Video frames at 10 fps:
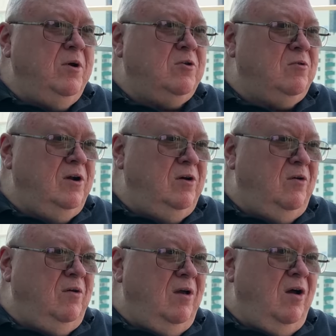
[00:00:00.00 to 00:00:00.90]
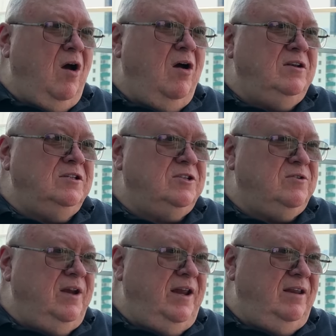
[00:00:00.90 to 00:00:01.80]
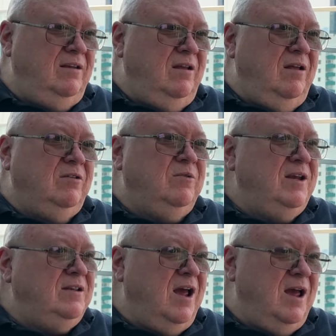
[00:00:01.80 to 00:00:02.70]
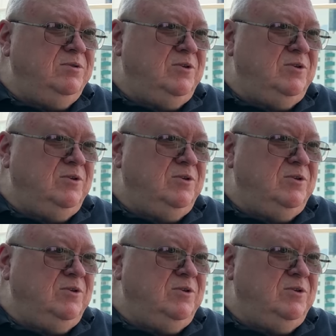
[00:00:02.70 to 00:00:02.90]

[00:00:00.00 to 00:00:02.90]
a grill on the street three times a